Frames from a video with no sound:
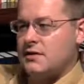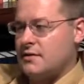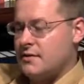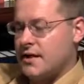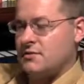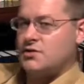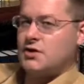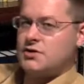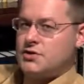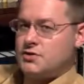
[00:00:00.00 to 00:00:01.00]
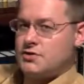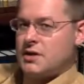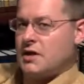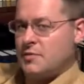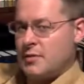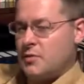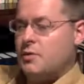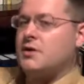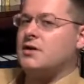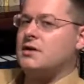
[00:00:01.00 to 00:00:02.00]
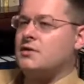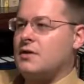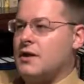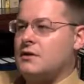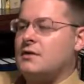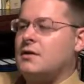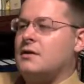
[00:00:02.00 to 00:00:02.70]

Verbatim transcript: the Danish cartoons, people burning the Quran.